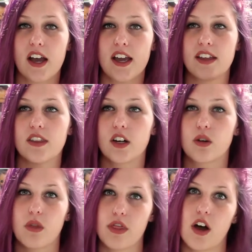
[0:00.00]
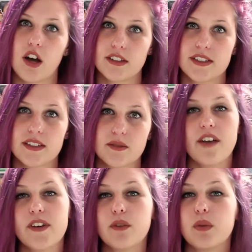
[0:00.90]
in their own thoughts. I
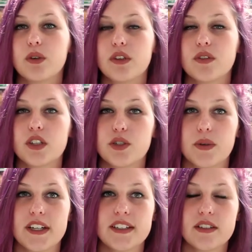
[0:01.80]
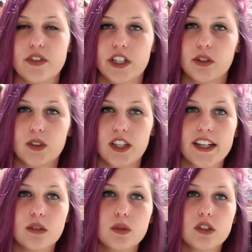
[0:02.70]
found both of the twins very
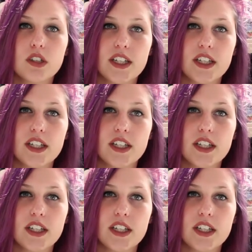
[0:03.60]
relatable,